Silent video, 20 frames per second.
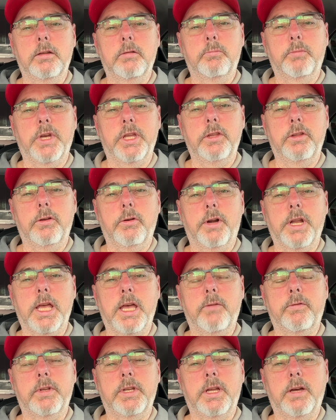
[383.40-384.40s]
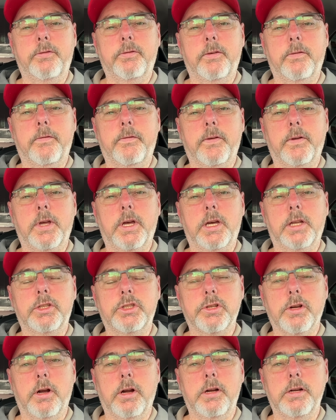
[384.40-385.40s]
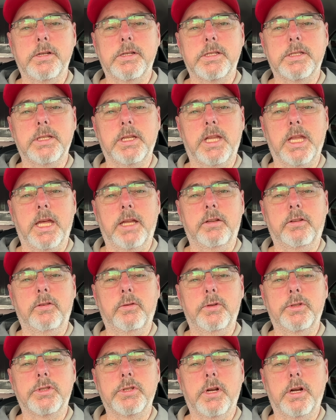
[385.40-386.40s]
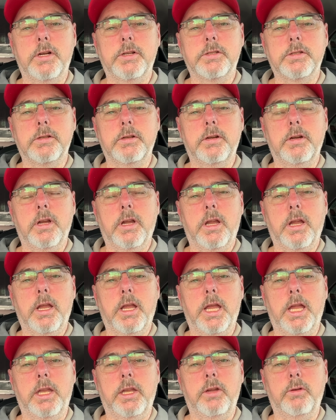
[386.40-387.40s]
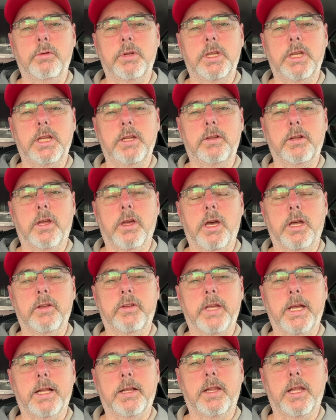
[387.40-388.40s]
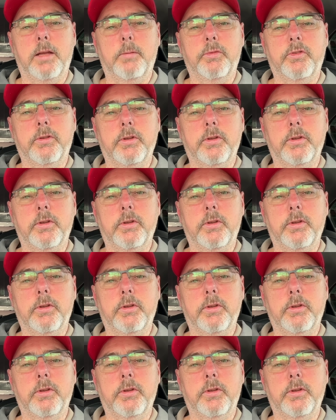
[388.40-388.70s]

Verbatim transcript: but you don't have enough of a charge to get to a charger, and you would need to contact them.